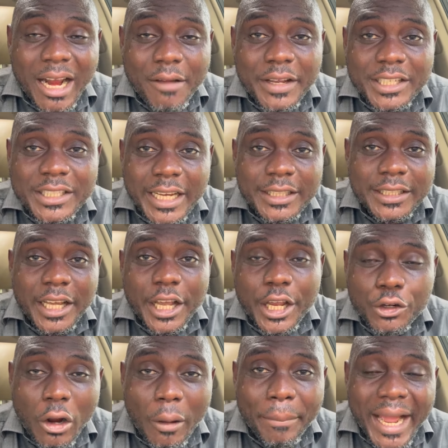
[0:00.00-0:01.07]
private jet,
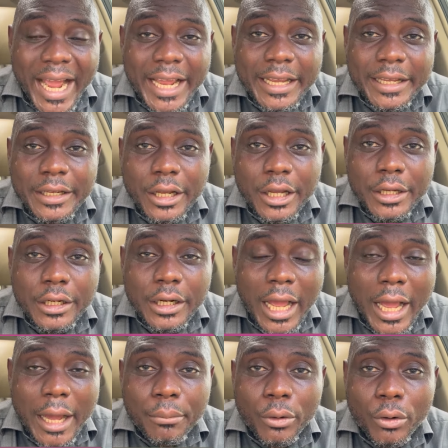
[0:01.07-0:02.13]
you don't buy
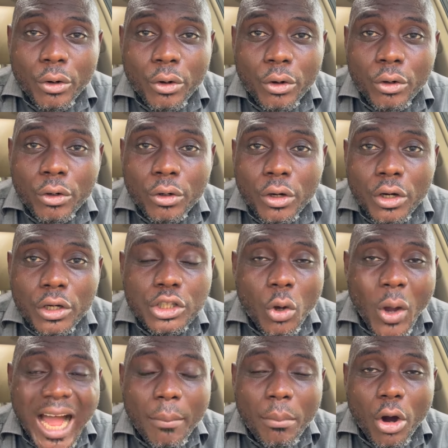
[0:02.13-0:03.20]

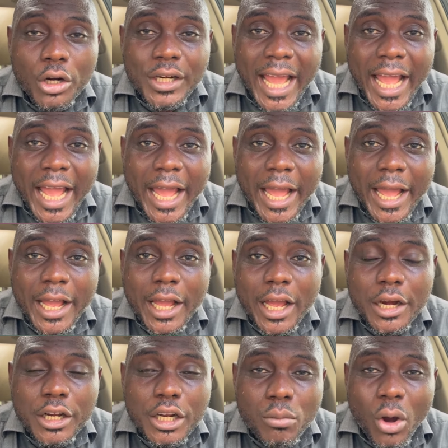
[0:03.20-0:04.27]
the armored
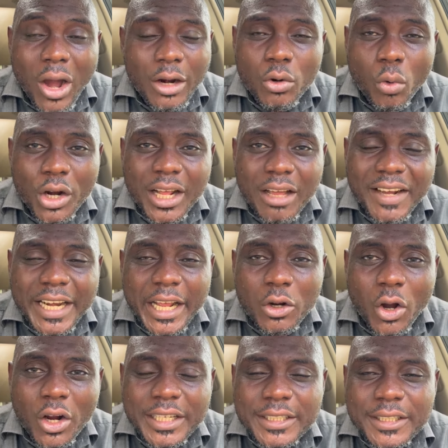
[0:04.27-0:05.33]
limo and whatever they
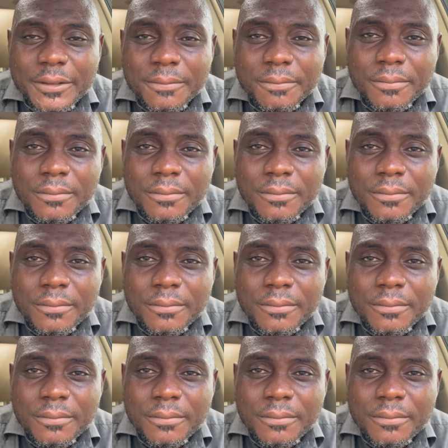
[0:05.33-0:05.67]
call it.